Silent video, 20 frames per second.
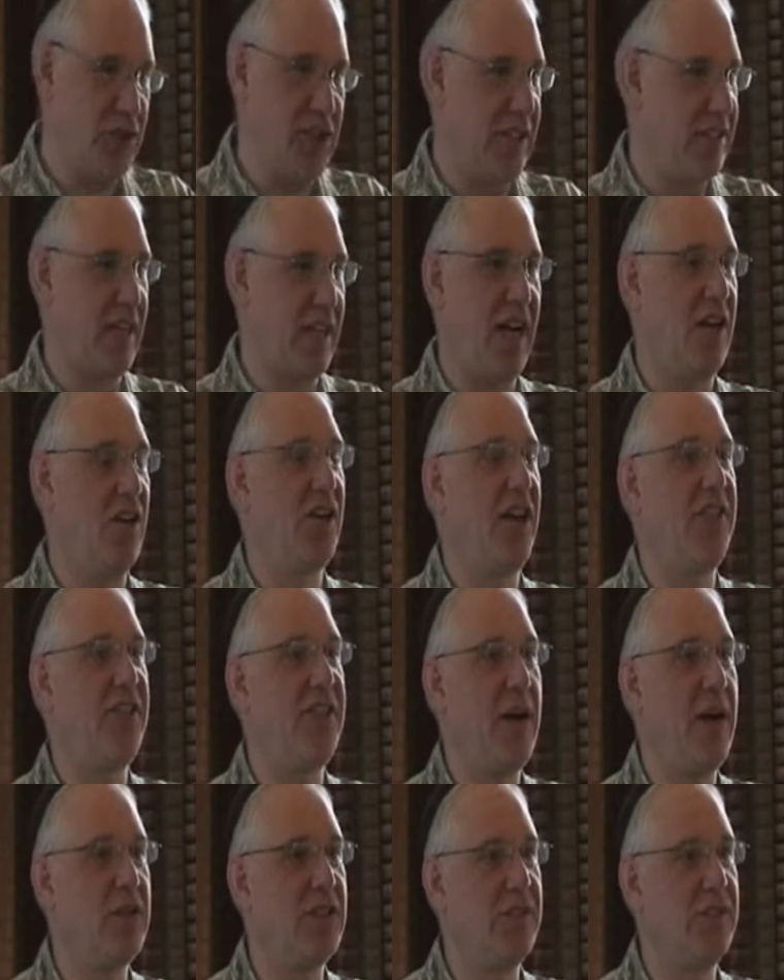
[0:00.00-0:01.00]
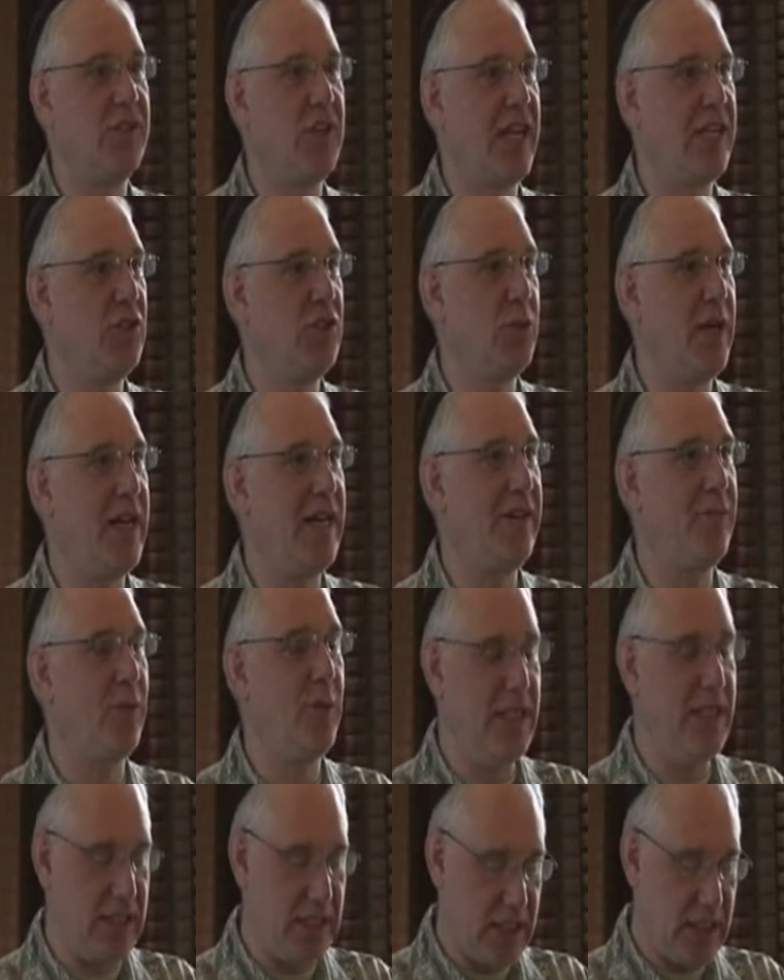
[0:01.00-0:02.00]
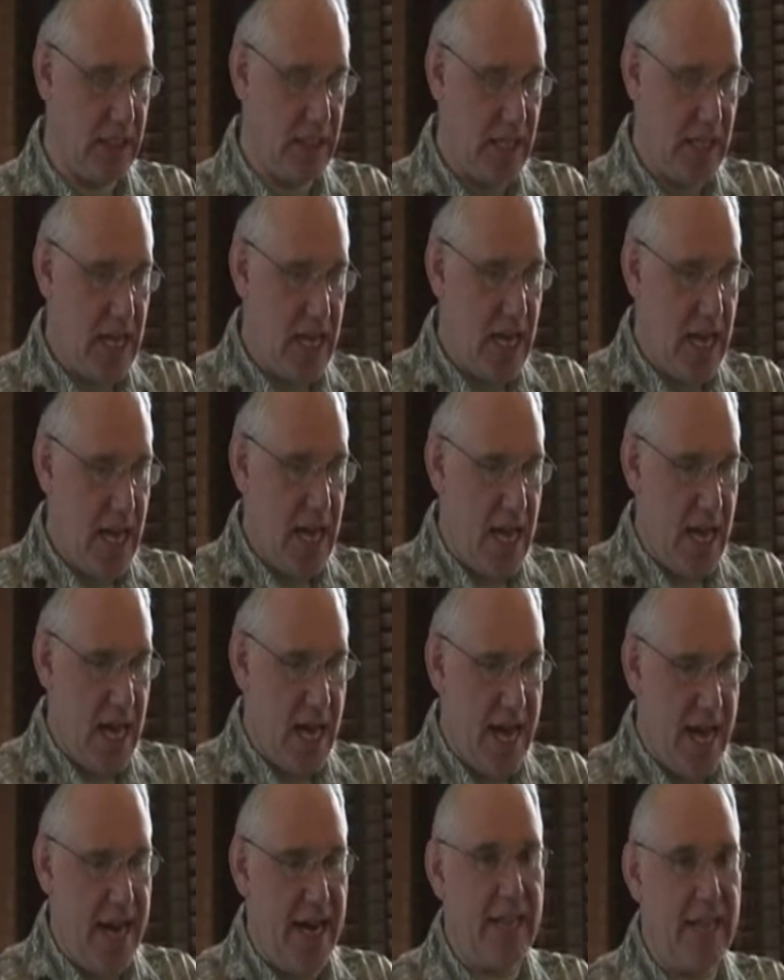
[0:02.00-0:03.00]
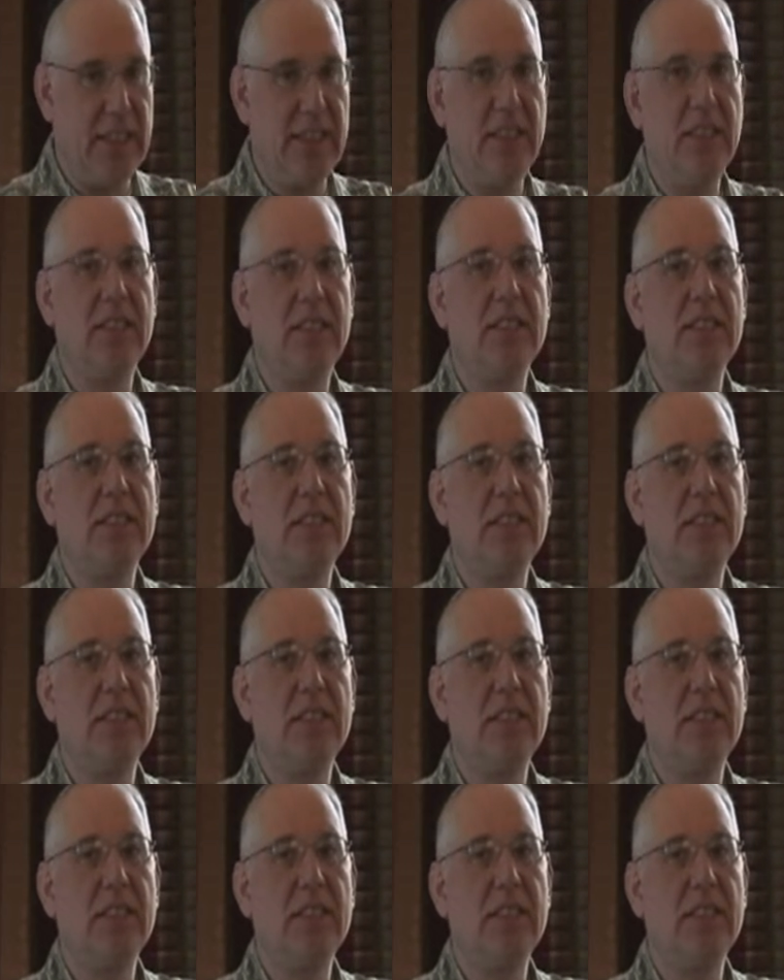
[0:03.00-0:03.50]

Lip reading: just a Chanukah thing. I was there for like 2.5 weeks. And